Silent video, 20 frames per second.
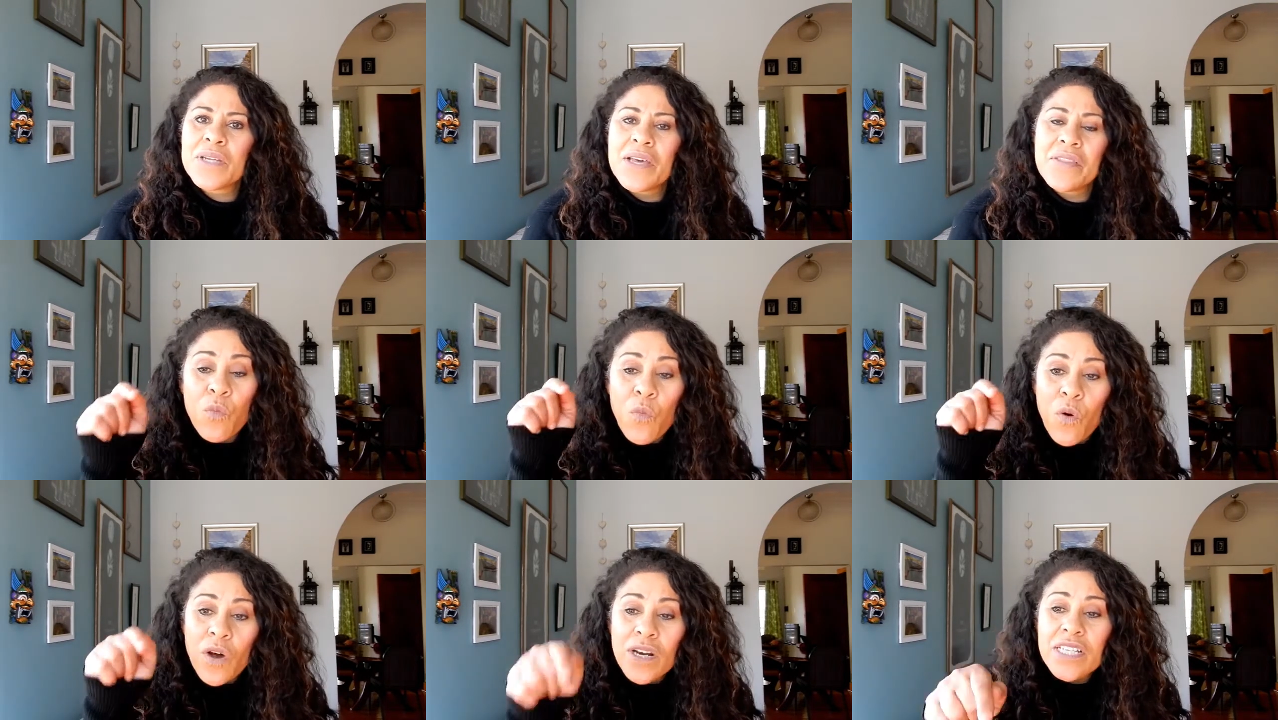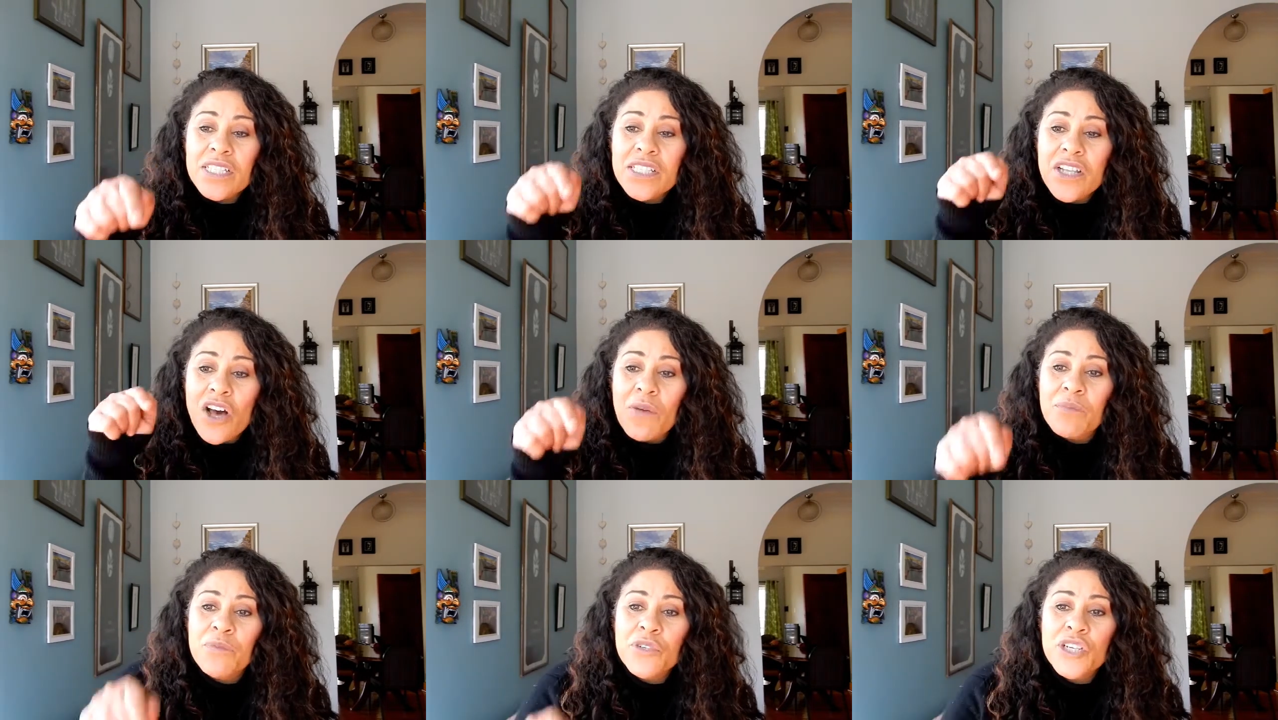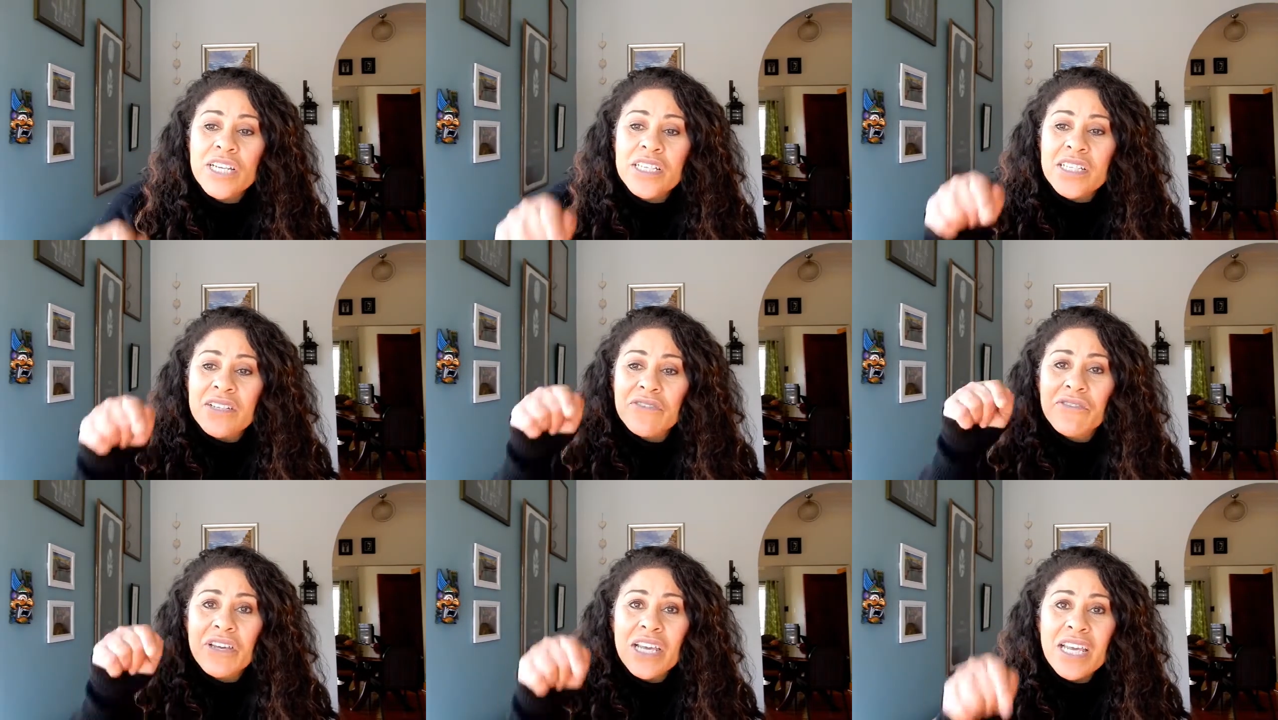And what is the
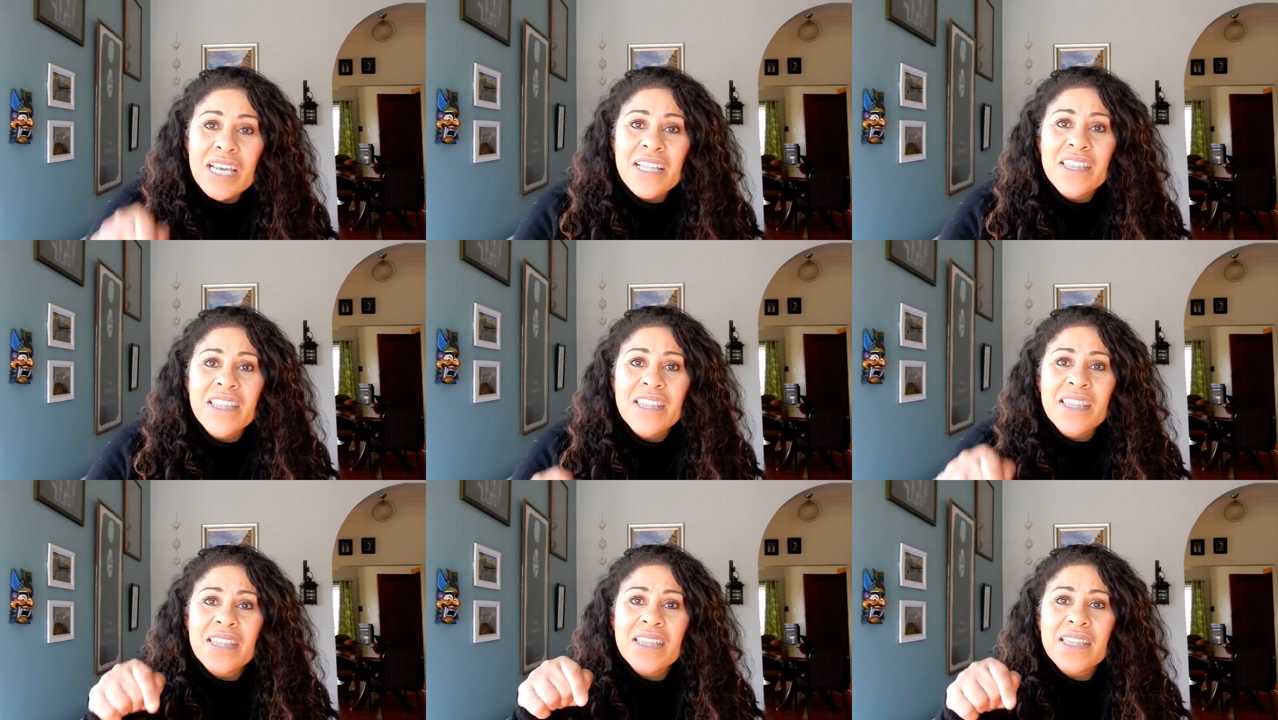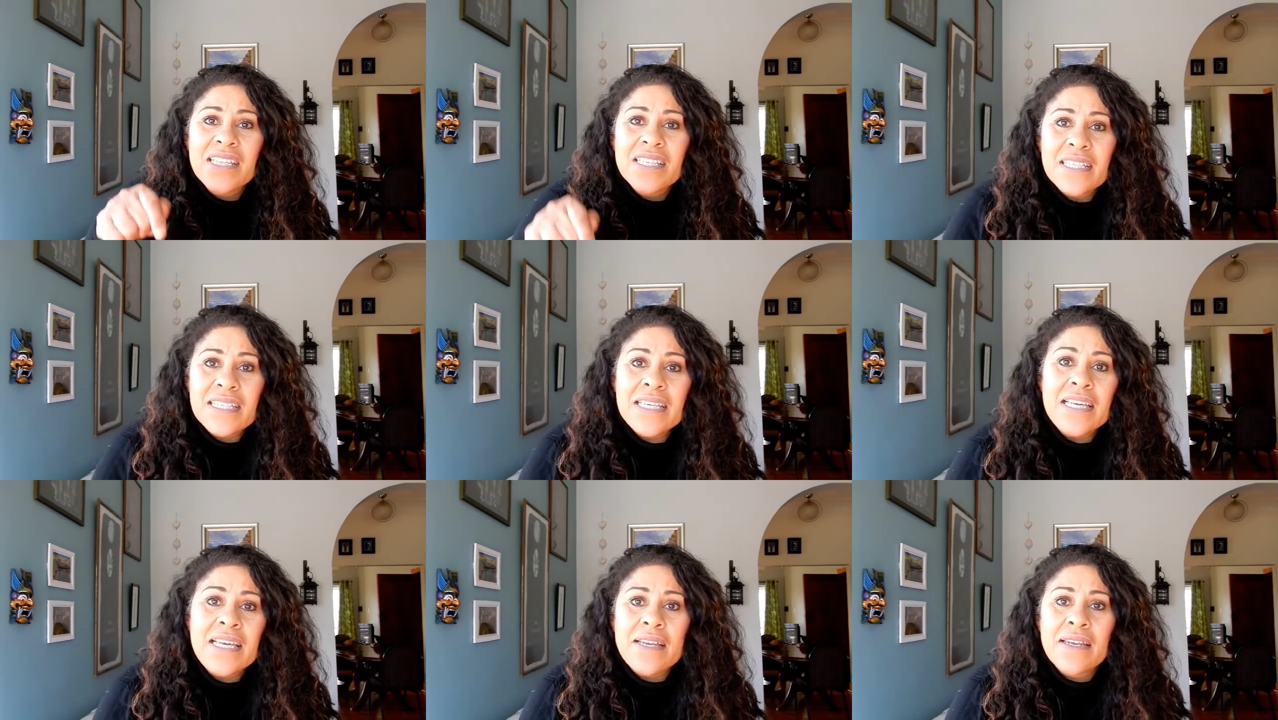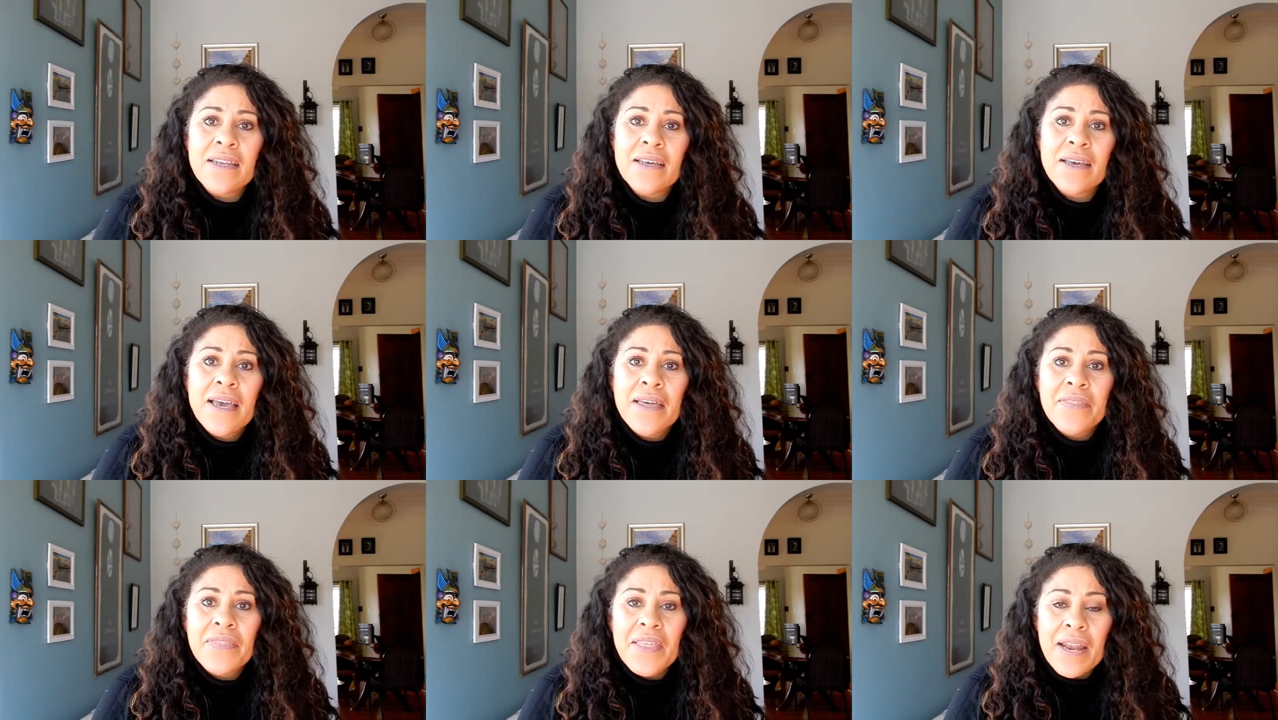objective in the scene
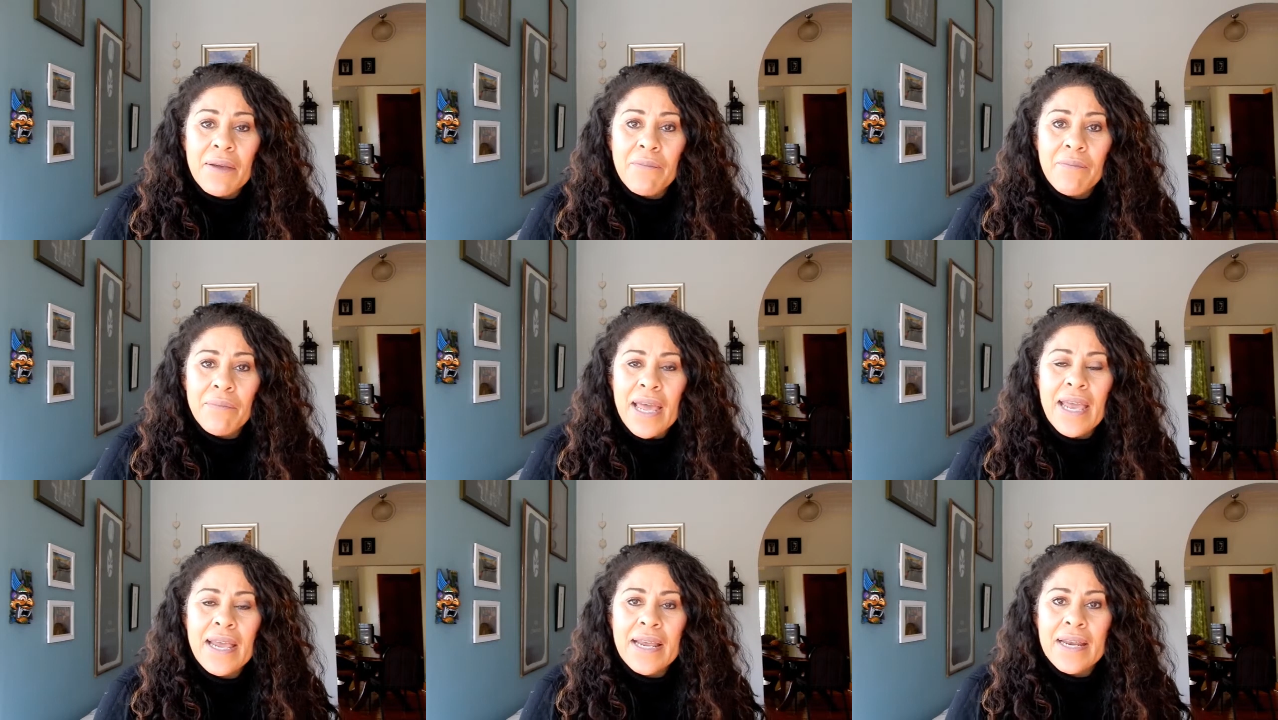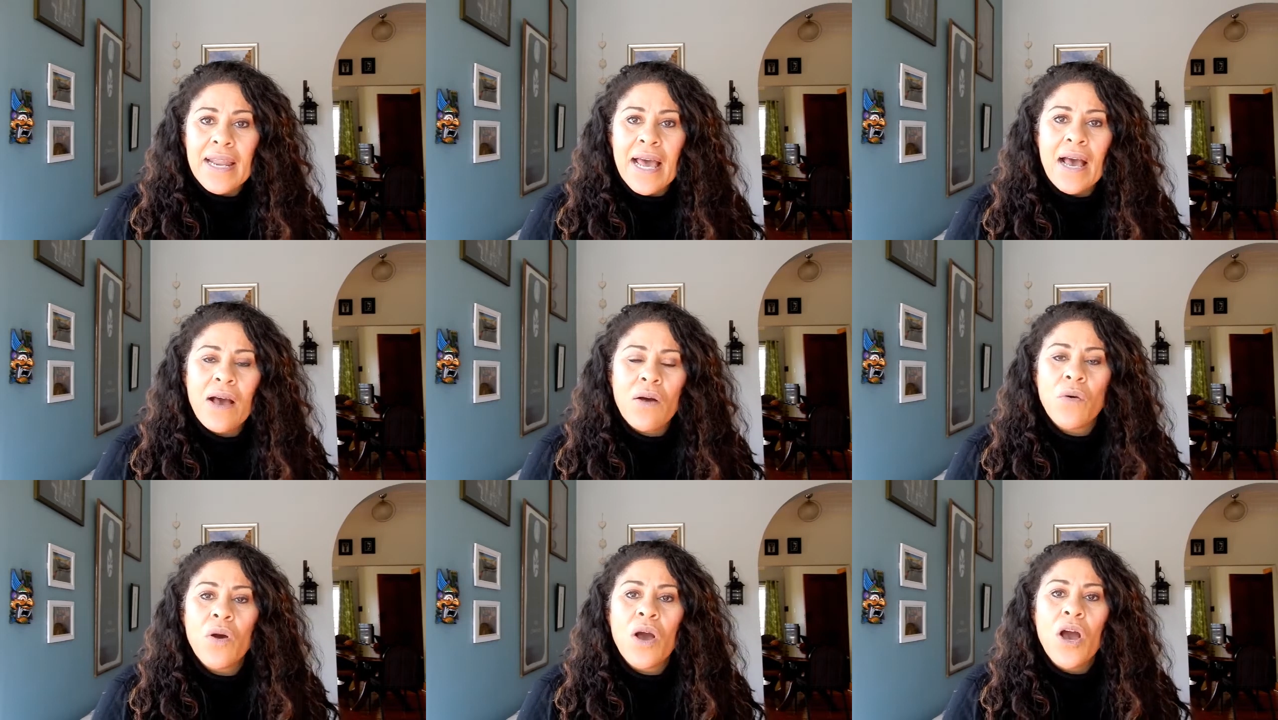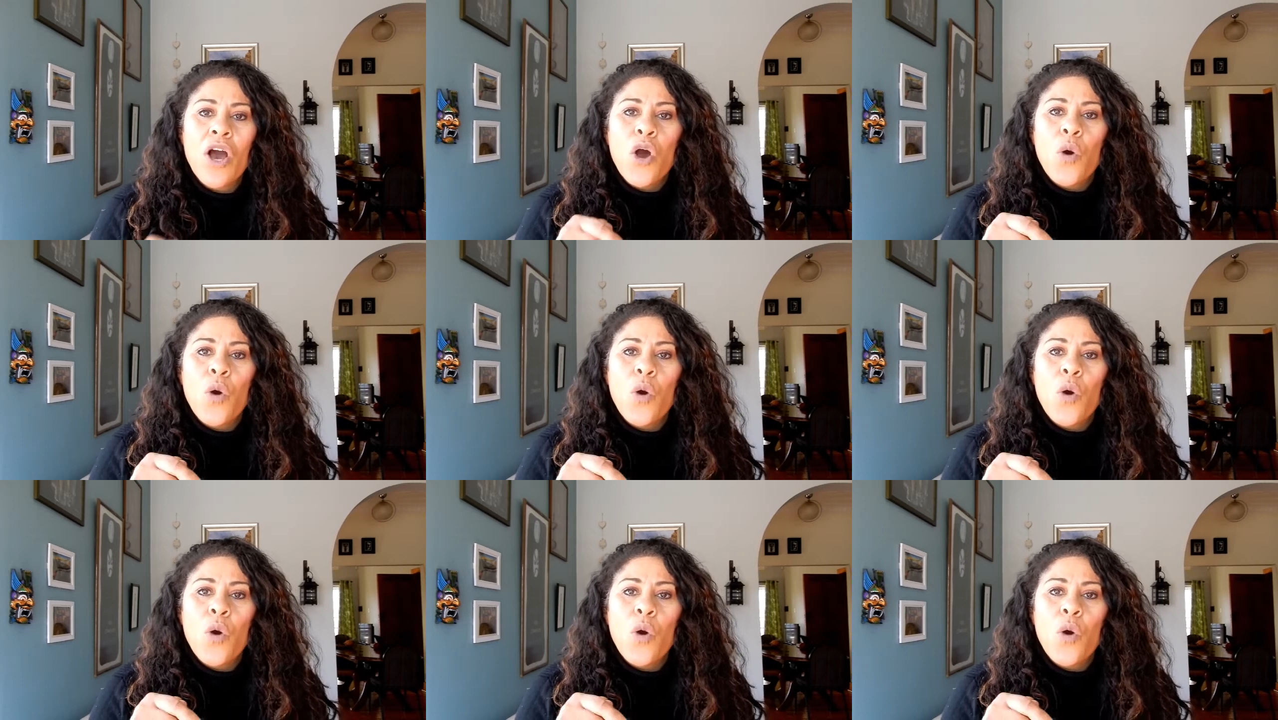that I'm playing now?